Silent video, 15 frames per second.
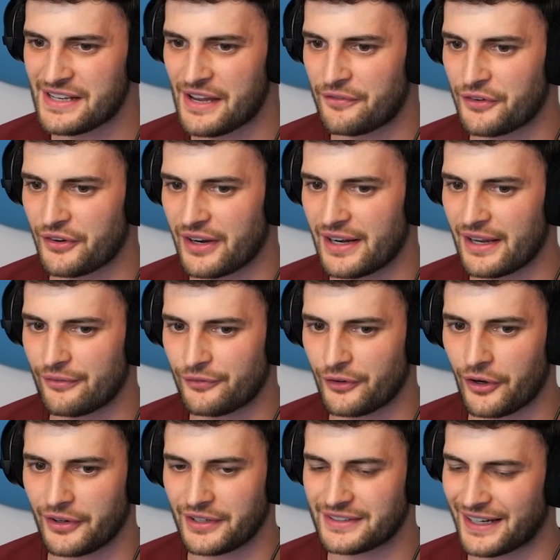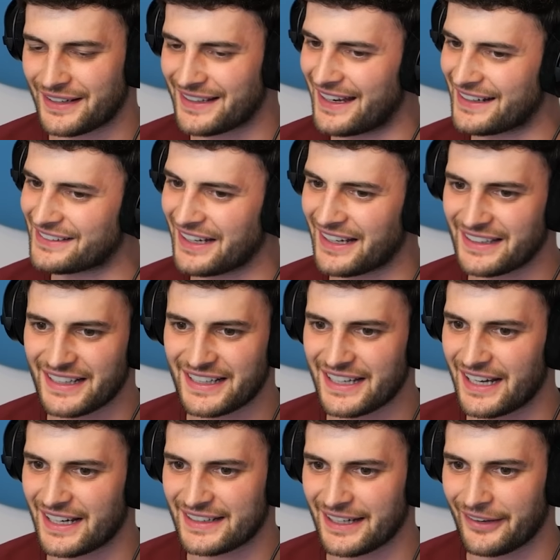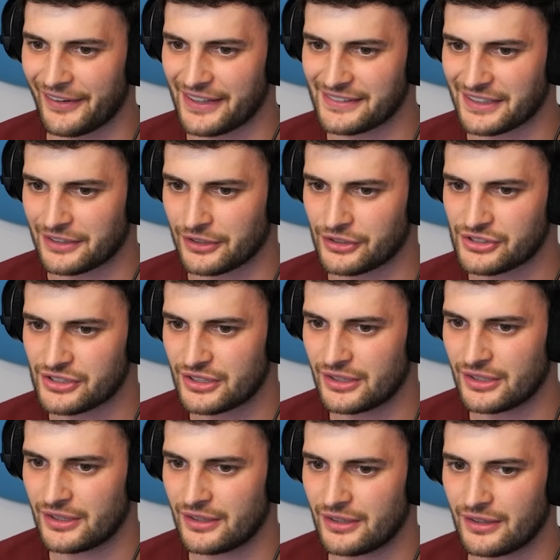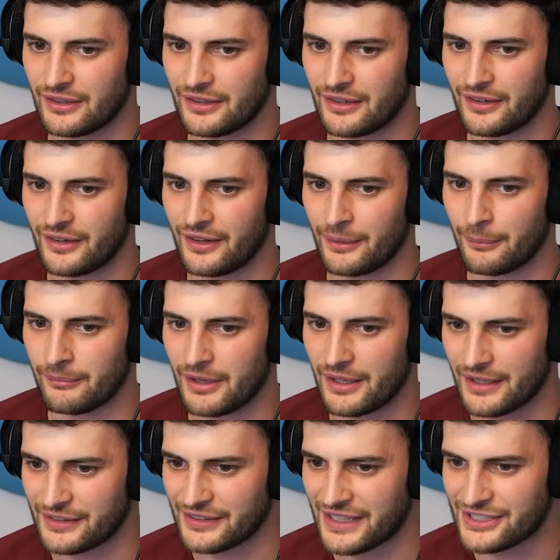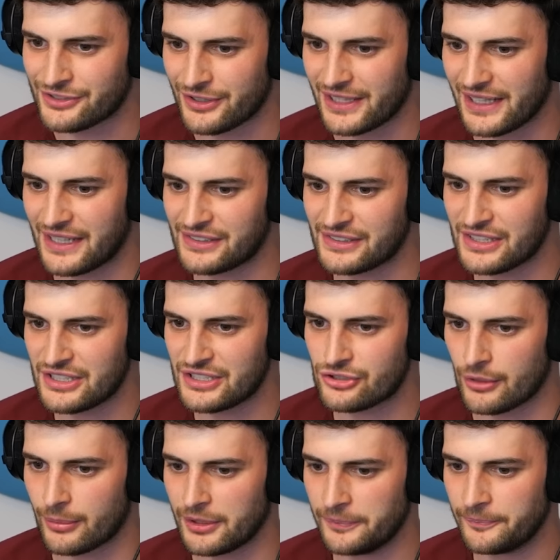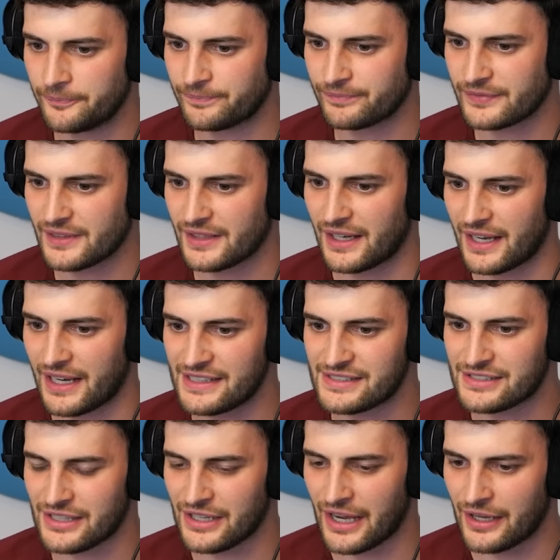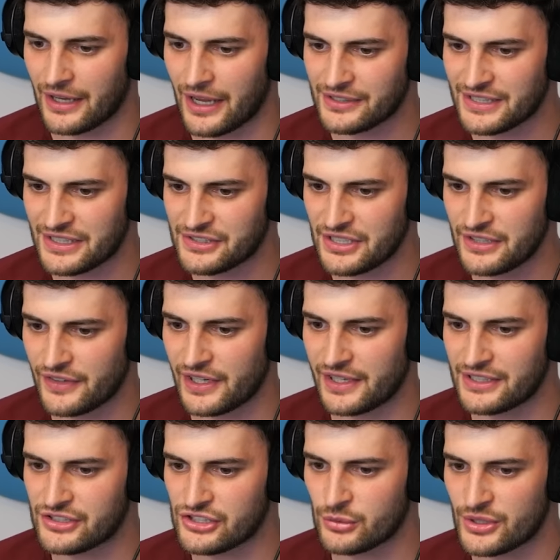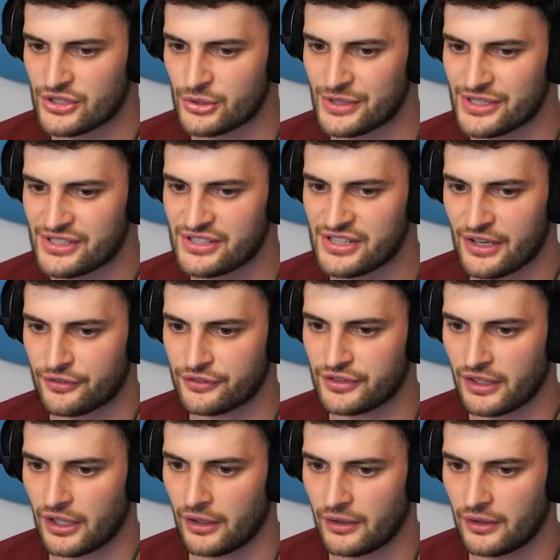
F3 and F4 into. Yeah, you can't count that as a clutch. He's realised he's in trouble. He's assessing that he needs to switch to his sixth slot.